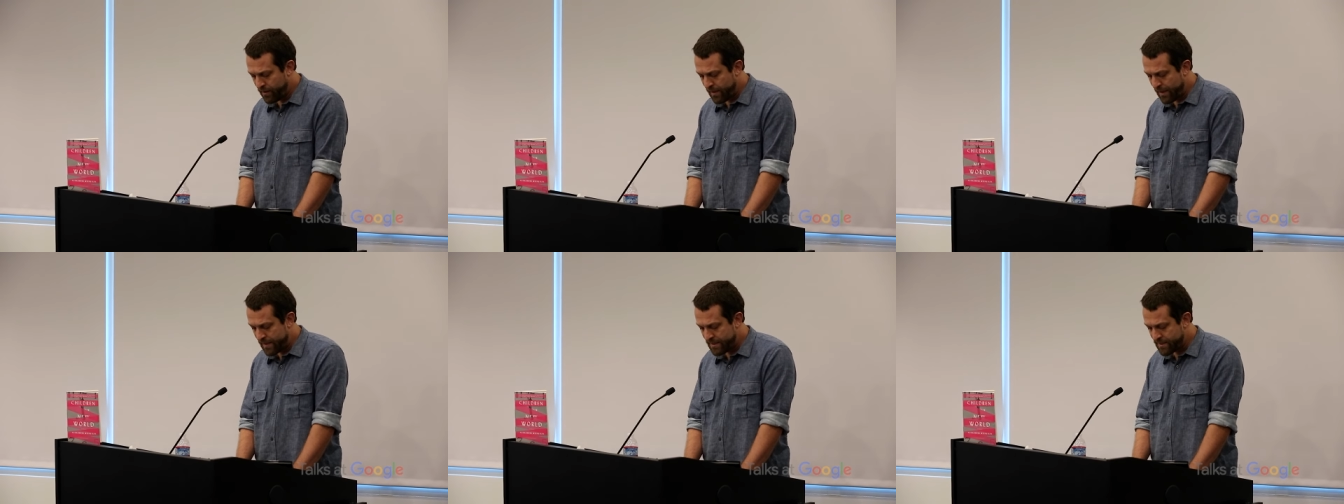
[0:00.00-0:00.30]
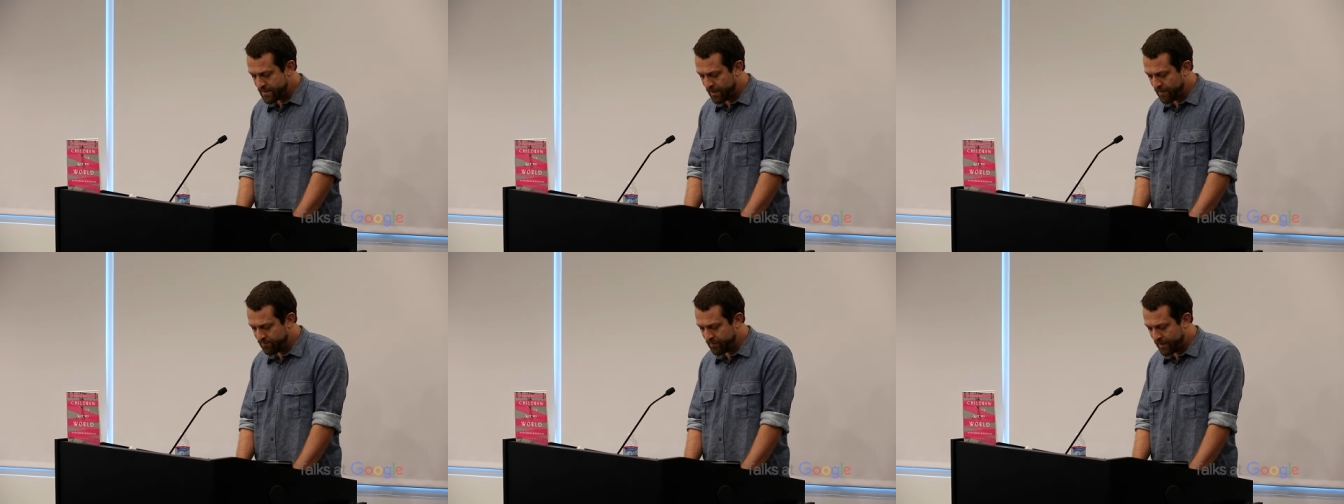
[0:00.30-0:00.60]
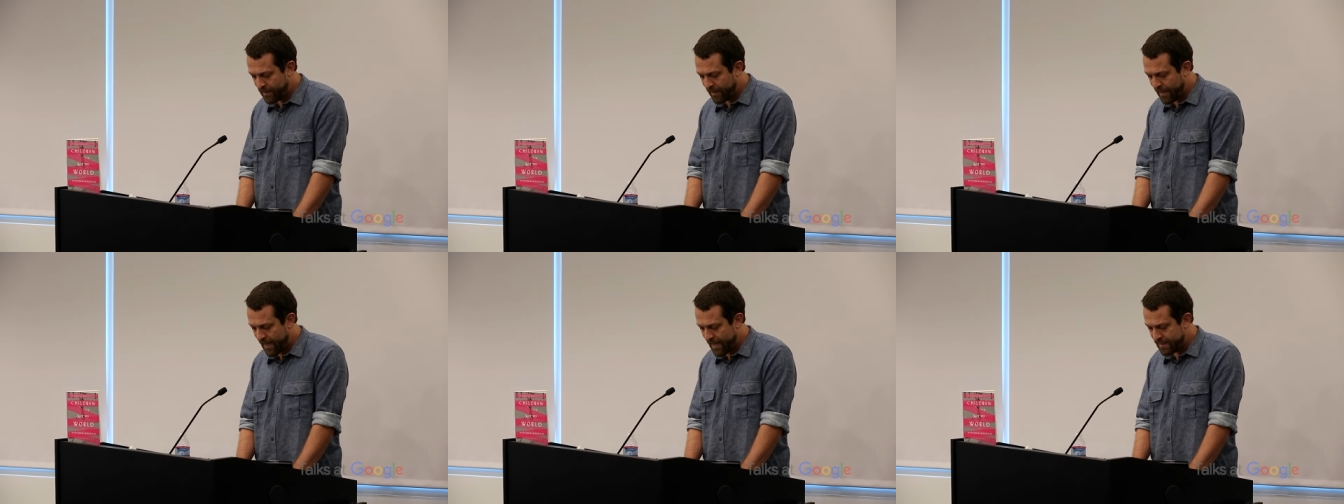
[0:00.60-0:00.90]
I
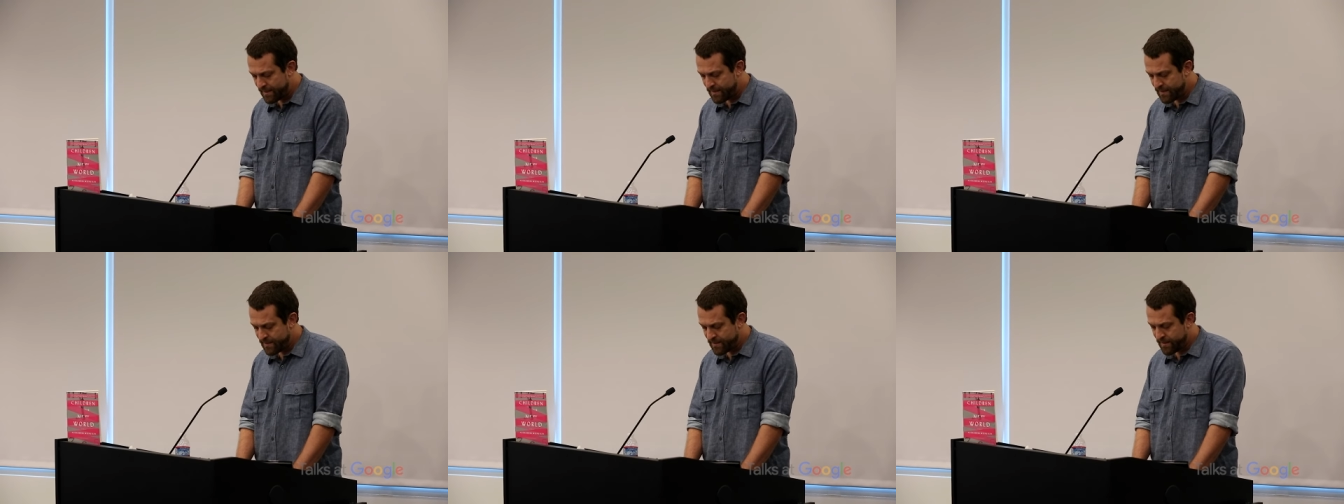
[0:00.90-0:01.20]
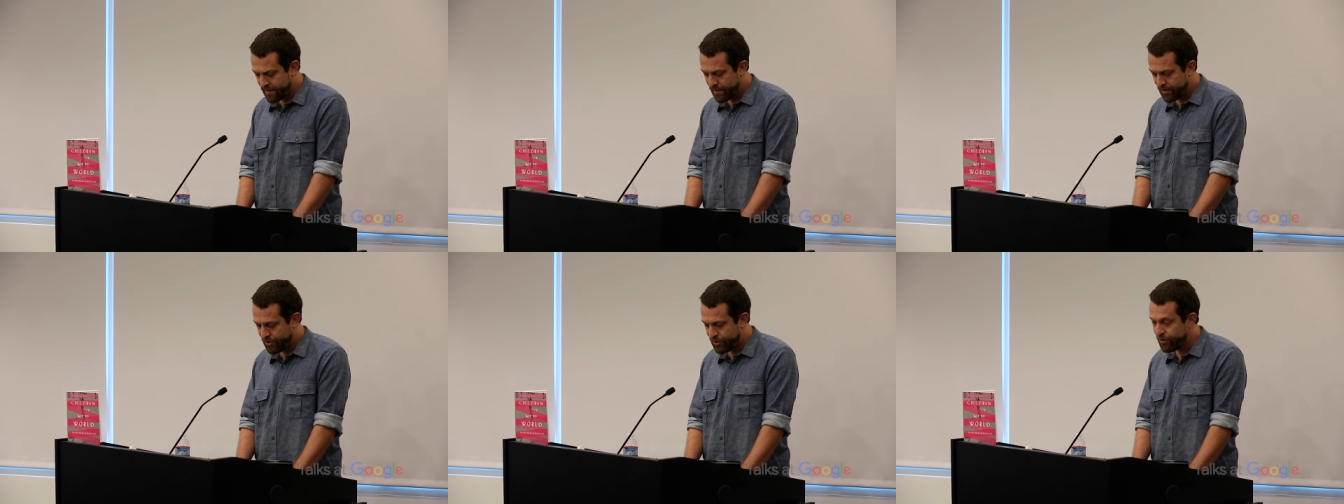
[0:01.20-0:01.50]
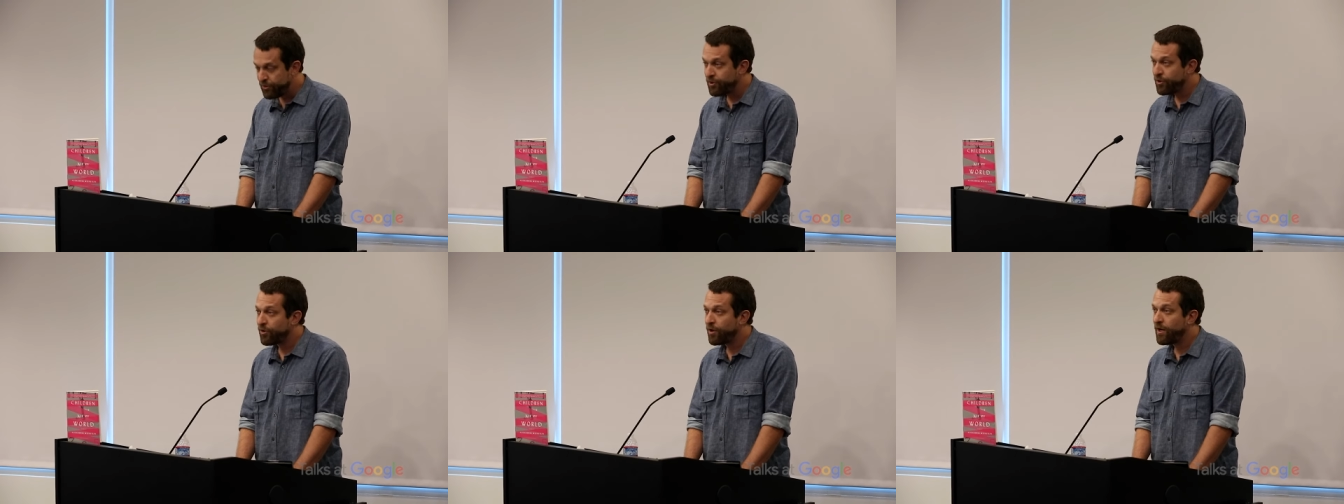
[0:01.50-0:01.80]
subbed classes at a
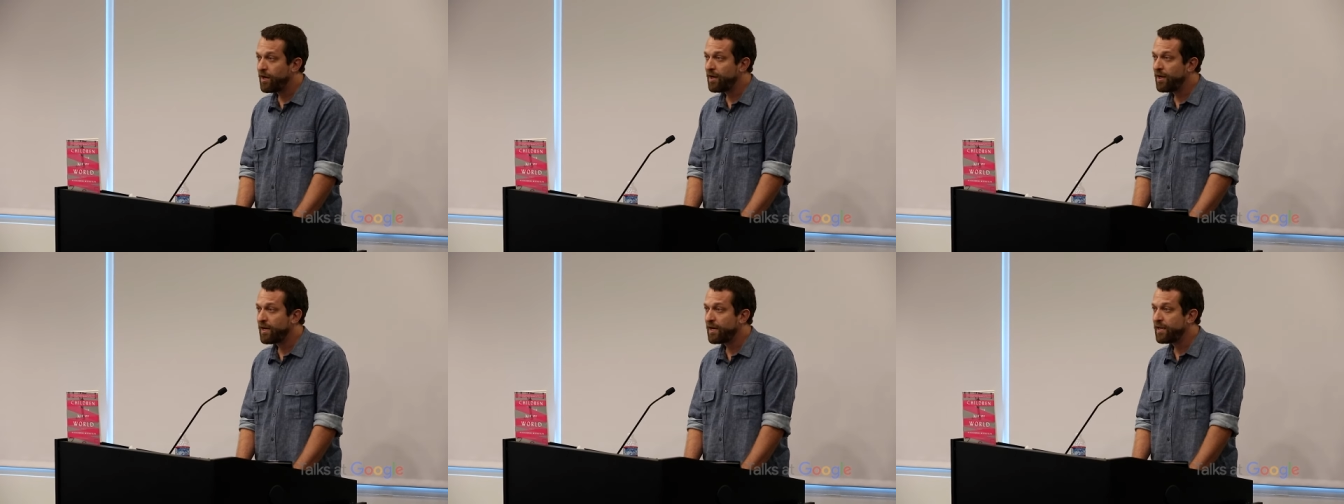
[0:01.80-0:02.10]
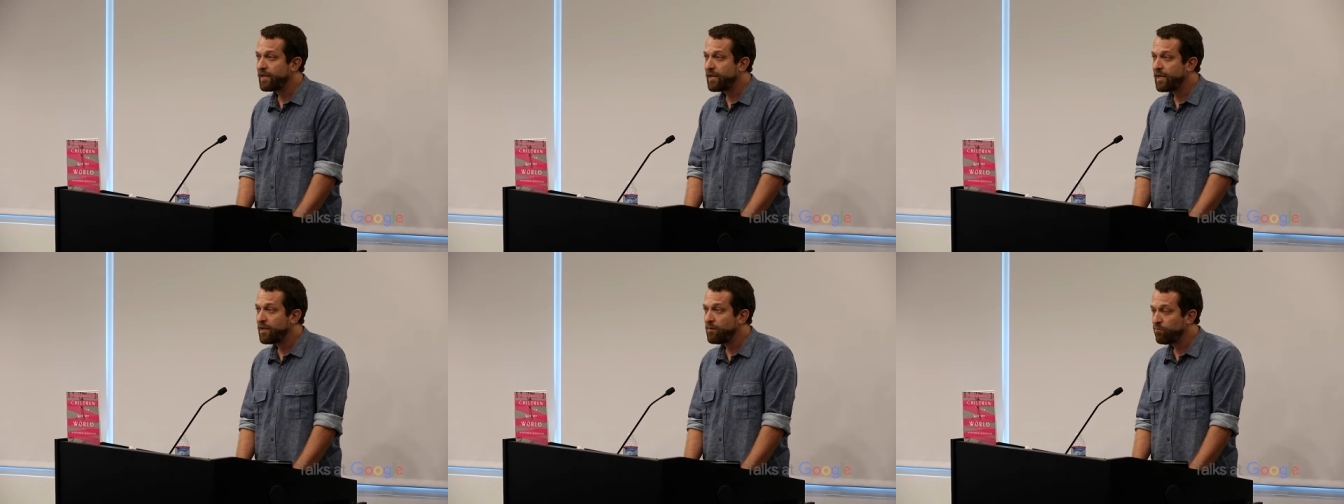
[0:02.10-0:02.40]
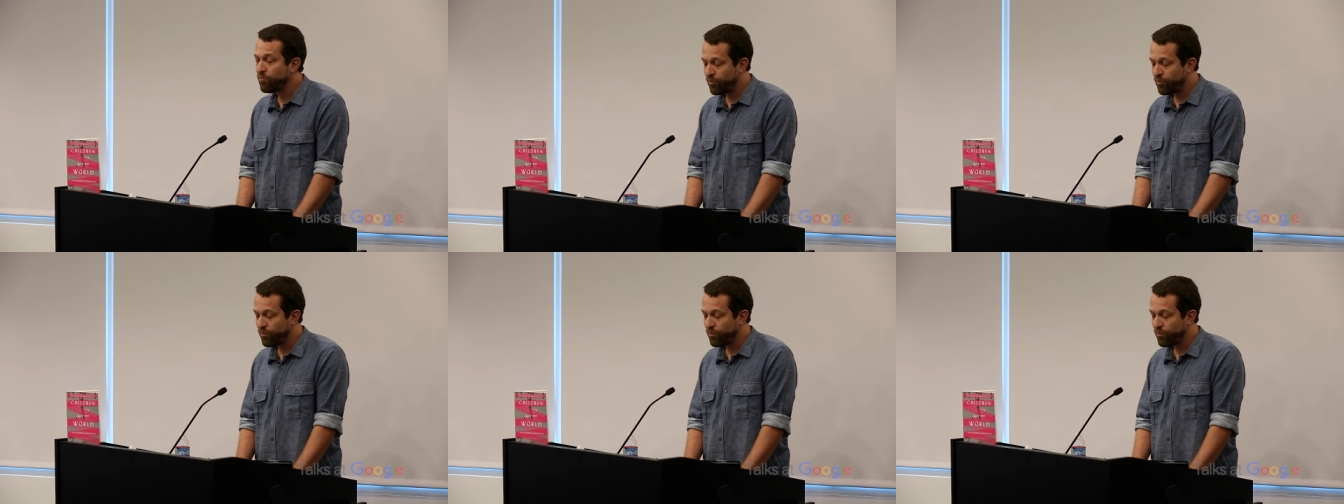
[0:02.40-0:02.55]
junior high in